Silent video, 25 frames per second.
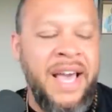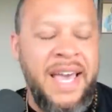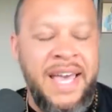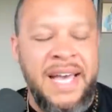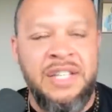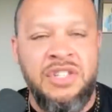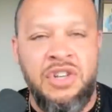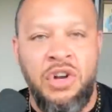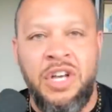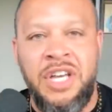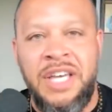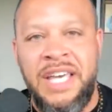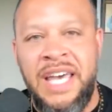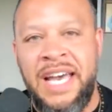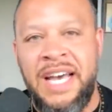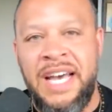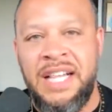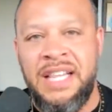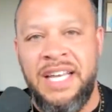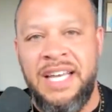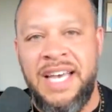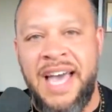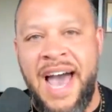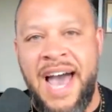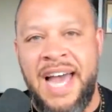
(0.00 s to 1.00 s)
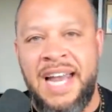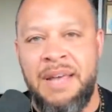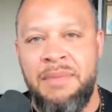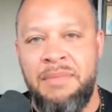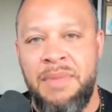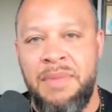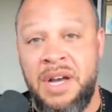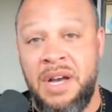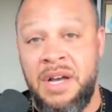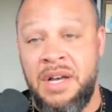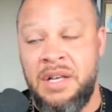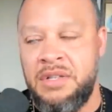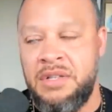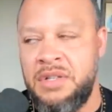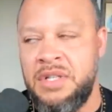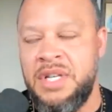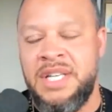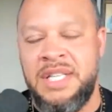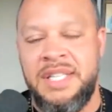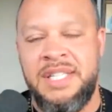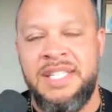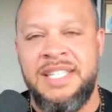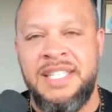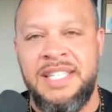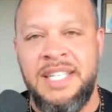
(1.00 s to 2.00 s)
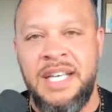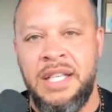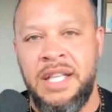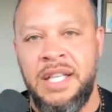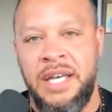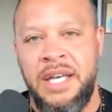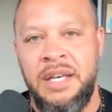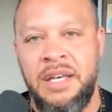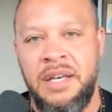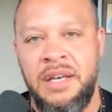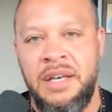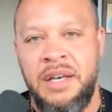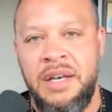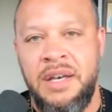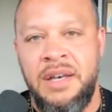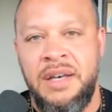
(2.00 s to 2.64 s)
kids are giggling at it because it's silly